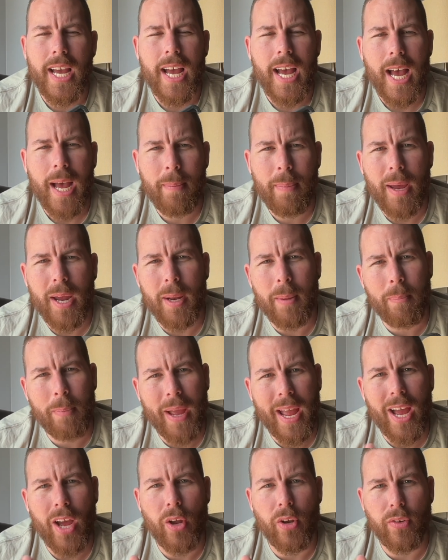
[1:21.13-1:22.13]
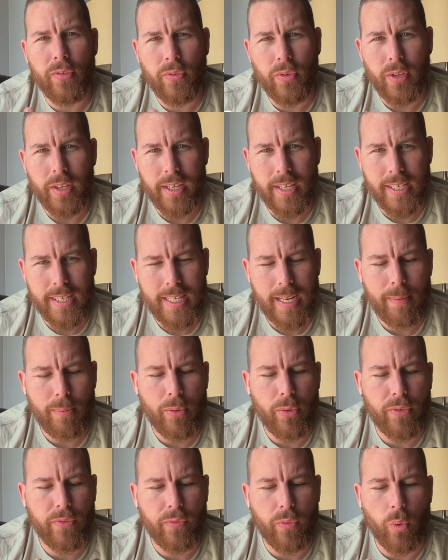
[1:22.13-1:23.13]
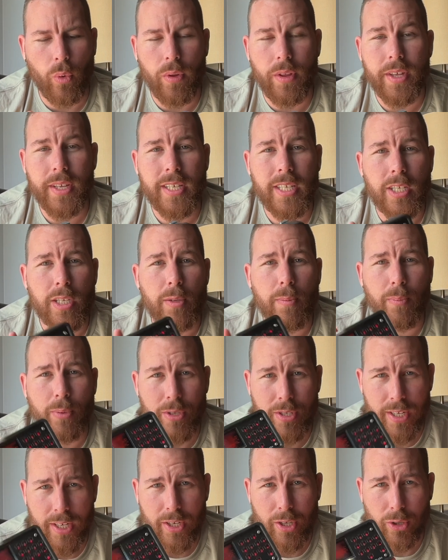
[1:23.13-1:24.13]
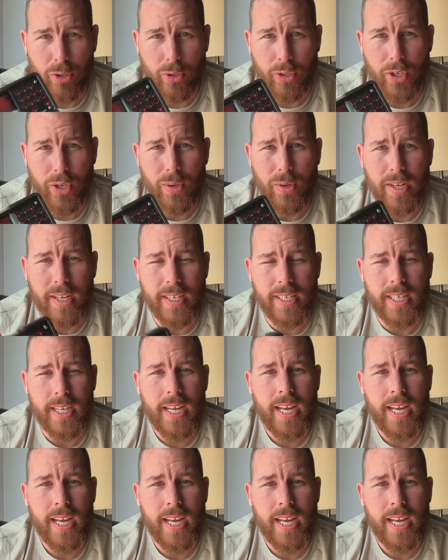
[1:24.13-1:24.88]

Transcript: about a pound fully assembled for this particular unit.